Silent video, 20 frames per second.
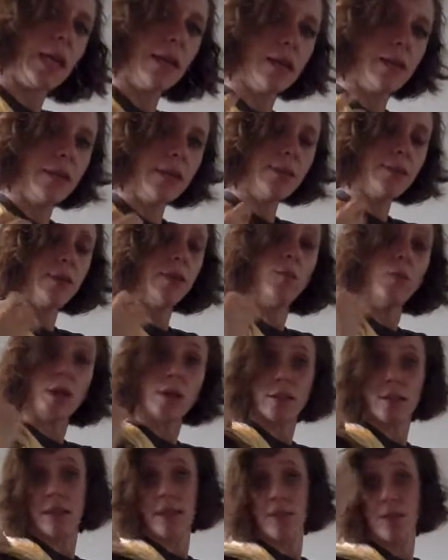Like this. So it
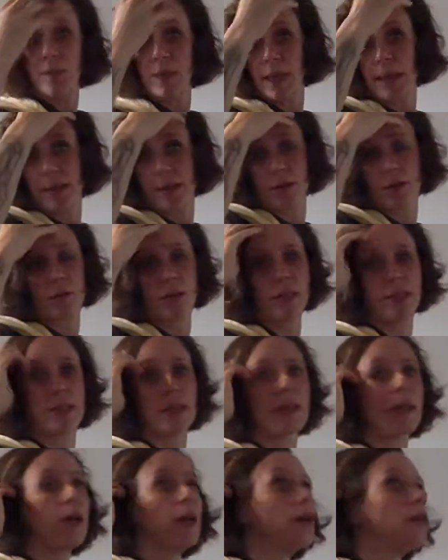works a little bit like a ring
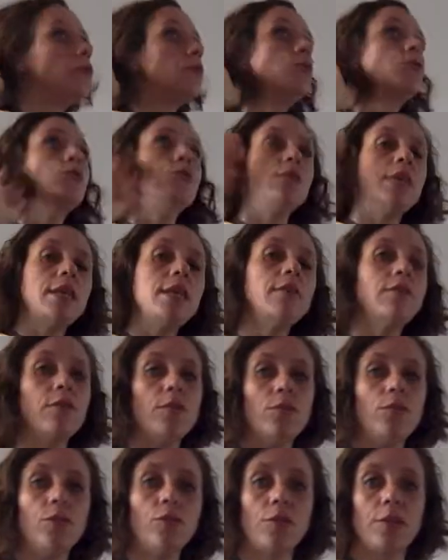sling. You could
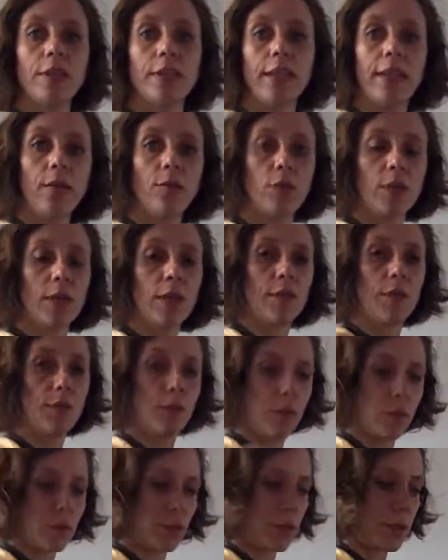even use a sling ring if
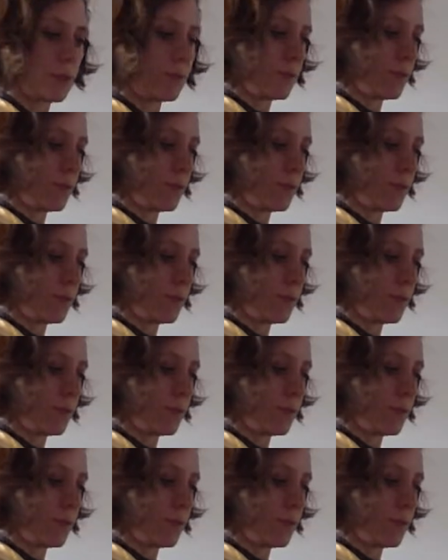you want.